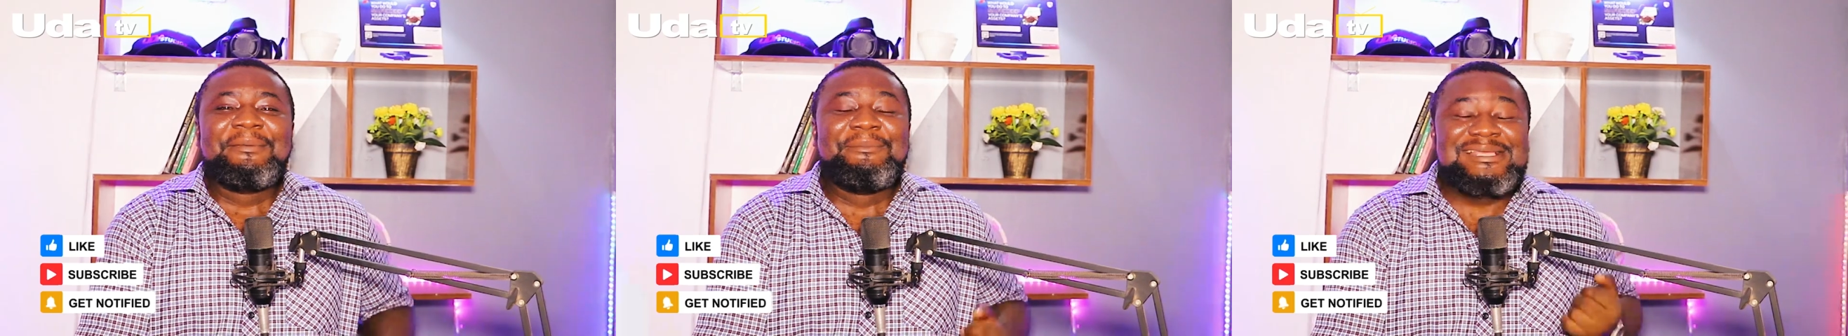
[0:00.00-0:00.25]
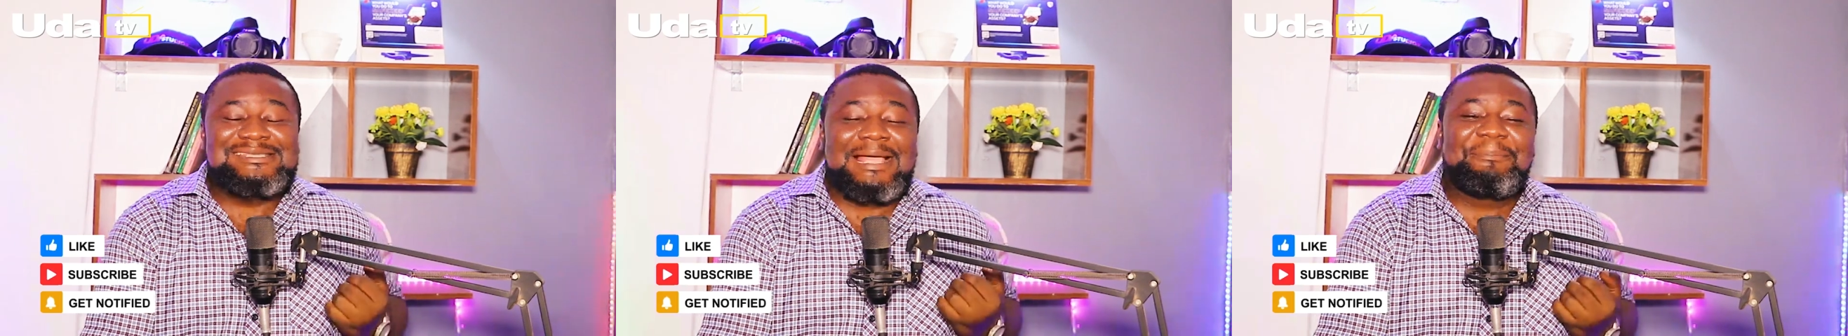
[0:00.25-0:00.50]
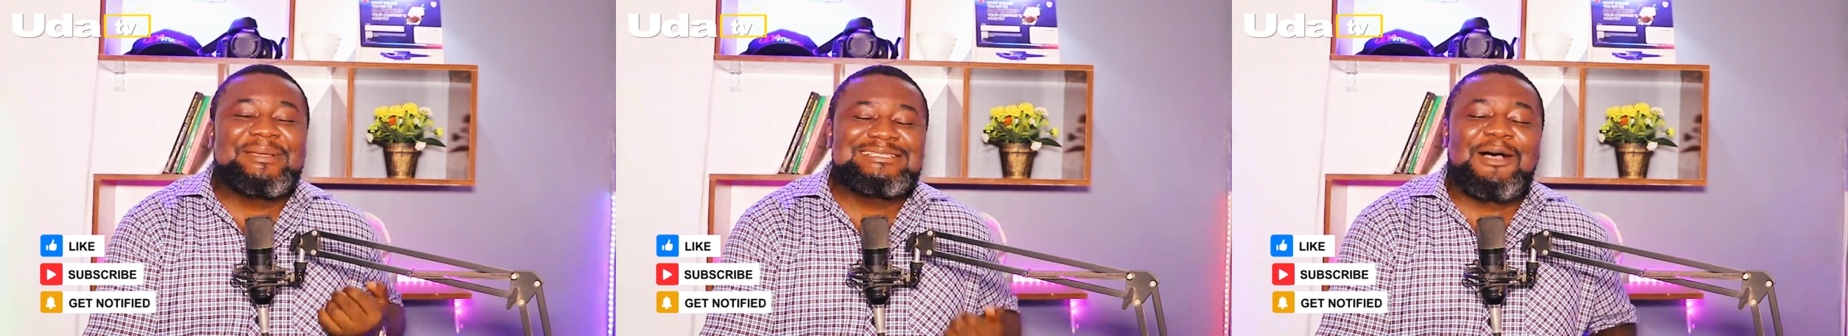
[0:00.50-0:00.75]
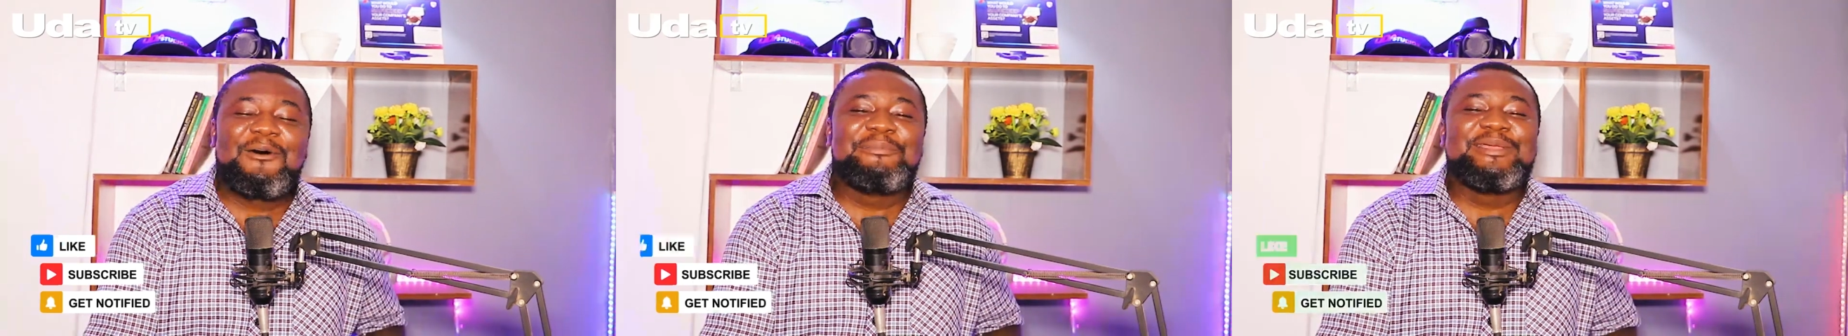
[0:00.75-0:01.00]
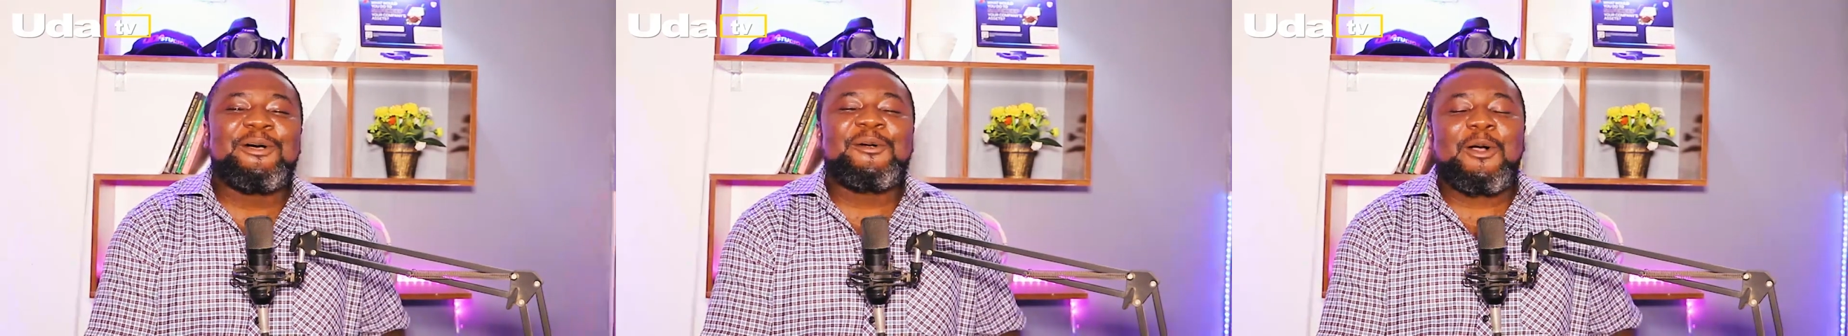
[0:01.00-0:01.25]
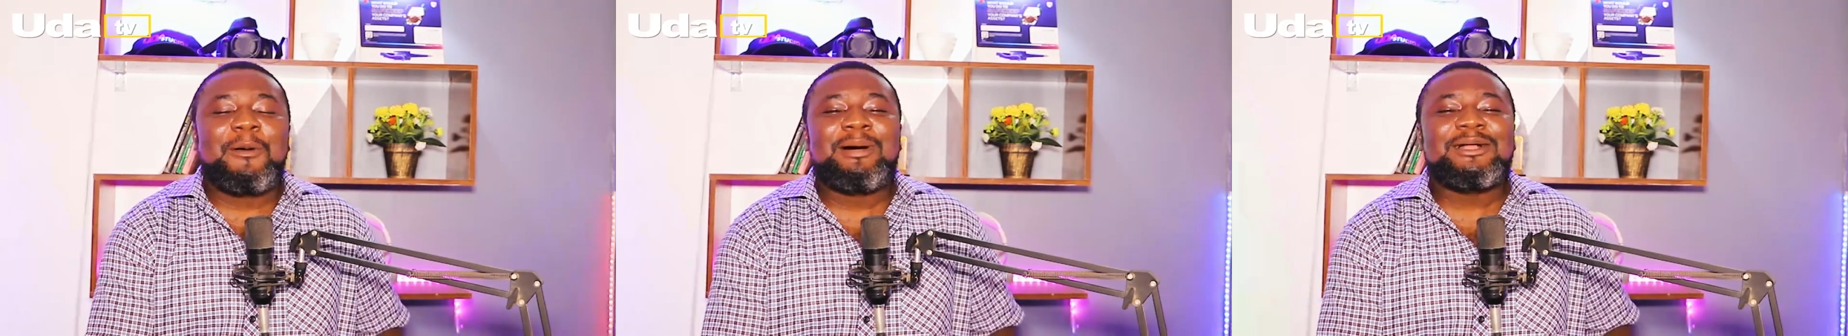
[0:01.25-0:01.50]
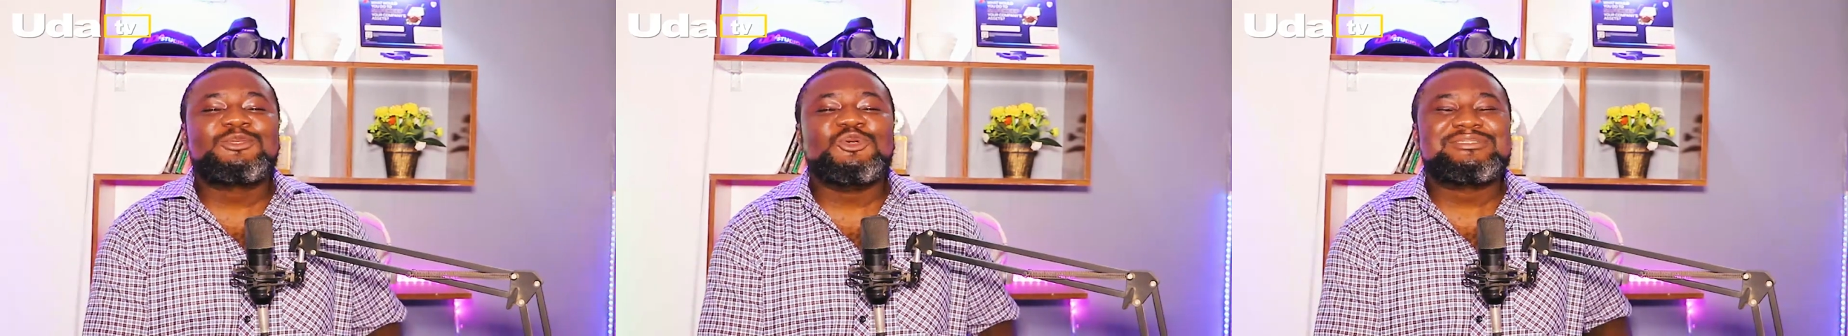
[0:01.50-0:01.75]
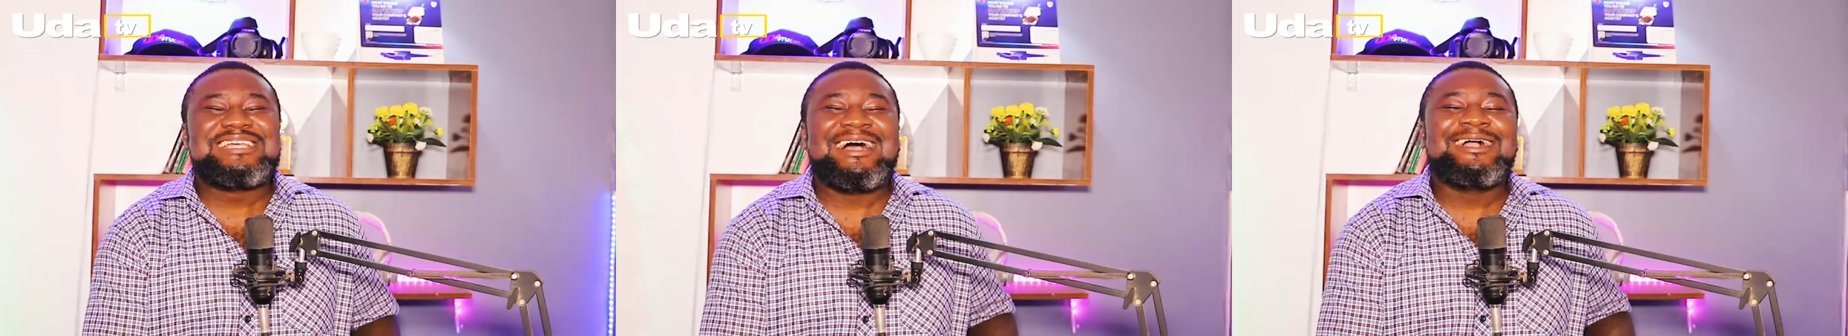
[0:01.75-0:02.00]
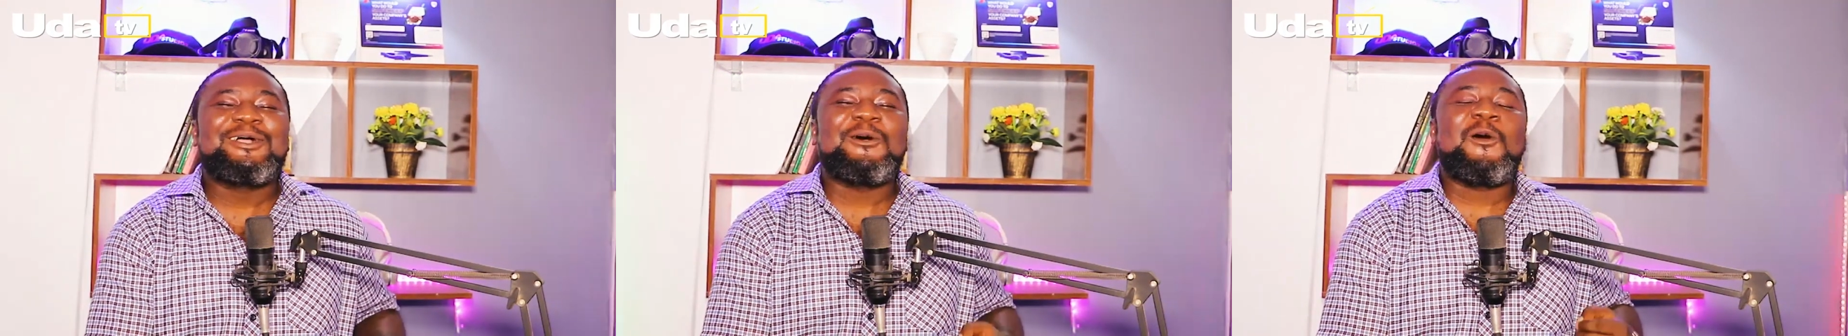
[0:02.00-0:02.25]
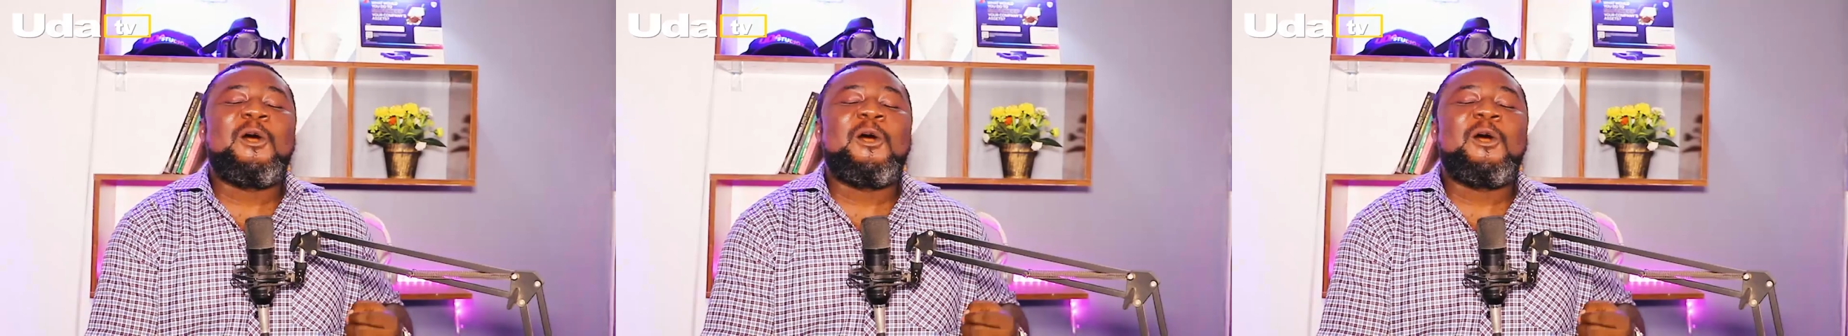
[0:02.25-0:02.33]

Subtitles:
Mr. Peter Obi don't come out to thank